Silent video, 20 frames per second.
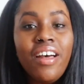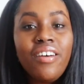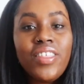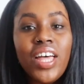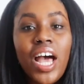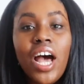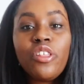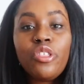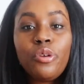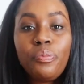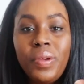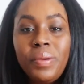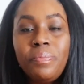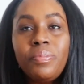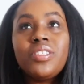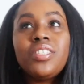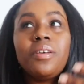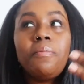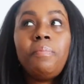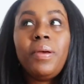that other
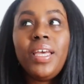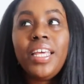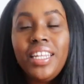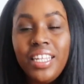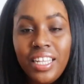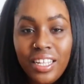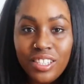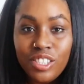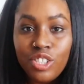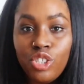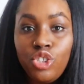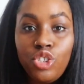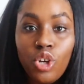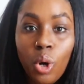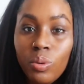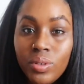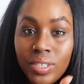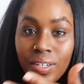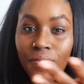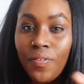people's opinions
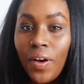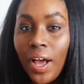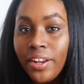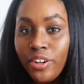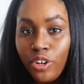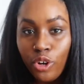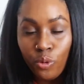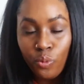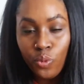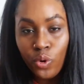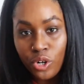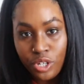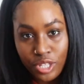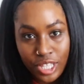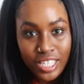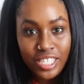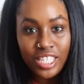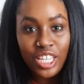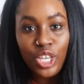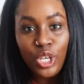don't define your worth
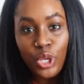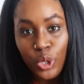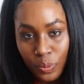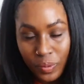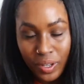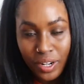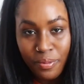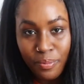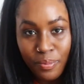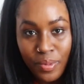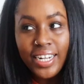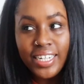as a human.